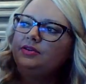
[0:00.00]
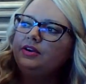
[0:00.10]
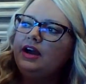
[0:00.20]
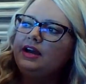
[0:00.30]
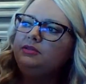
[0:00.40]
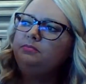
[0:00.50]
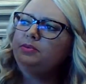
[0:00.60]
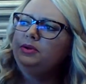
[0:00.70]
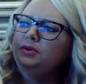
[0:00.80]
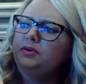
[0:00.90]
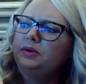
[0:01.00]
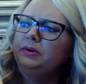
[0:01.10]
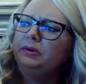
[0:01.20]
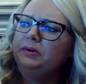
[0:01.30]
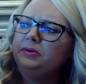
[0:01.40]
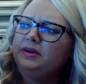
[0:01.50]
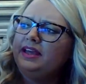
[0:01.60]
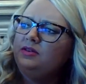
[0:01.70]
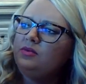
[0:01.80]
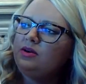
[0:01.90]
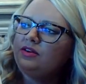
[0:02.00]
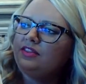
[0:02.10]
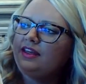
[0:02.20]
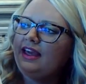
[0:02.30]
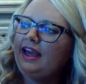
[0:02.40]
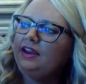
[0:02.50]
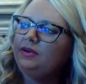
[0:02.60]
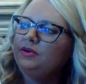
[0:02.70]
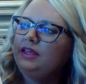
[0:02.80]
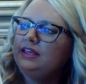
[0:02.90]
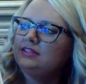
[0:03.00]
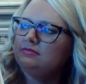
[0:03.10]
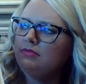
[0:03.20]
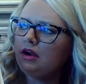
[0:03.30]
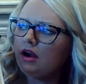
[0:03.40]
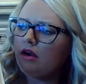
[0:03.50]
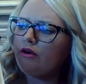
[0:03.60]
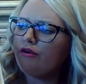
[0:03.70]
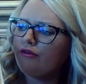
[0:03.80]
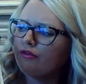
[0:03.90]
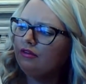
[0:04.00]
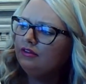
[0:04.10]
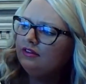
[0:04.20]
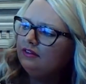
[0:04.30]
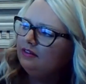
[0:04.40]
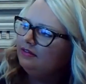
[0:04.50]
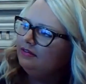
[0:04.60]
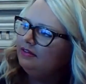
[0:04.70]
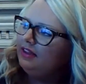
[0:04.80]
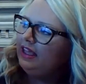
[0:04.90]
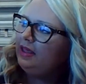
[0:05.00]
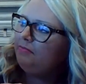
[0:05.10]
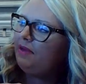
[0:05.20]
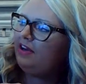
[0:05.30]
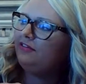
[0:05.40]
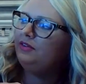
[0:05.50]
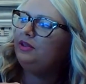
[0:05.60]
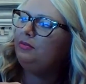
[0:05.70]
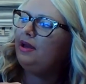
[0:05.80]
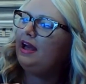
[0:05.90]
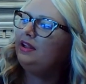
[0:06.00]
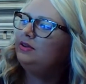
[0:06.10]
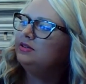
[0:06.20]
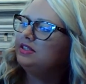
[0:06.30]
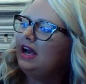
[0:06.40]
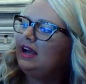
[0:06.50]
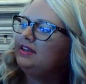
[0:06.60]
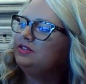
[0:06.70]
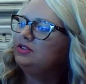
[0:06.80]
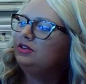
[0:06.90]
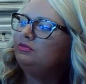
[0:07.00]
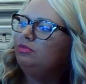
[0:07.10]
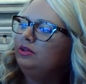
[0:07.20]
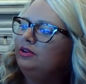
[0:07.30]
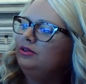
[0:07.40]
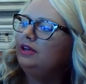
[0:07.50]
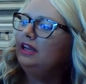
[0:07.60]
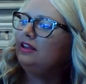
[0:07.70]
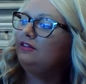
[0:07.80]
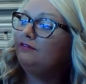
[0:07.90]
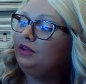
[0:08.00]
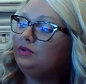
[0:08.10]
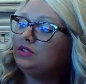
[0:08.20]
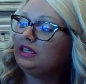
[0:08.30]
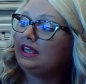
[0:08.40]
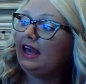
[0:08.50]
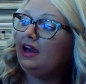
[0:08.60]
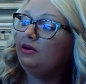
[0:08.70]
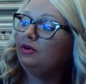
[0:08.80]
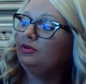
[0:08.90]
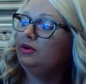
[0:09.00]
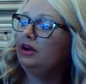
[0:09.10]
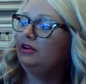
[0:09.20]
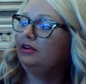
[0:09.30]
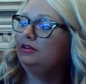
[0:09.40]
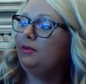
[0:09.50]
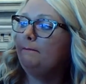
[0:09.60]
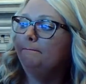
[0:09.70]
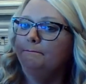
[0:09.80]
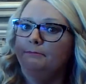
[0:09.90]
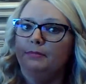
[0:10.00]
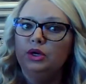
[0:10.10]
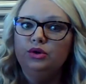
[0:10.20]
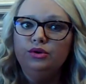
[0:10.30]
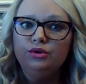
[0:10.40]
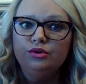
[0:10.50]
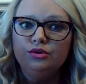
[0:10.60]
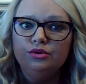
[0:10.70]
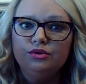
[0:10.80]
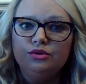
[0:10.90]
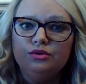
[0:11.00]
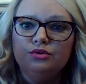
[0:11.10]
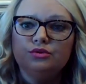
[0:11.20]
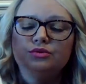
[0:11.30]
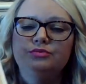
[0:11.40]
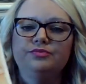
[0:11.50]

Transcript: cried, boo-hoo, and woke the cat who hissed, meow. It baffled the bat whose eyes turned blue and confused the cow who uttered, moo.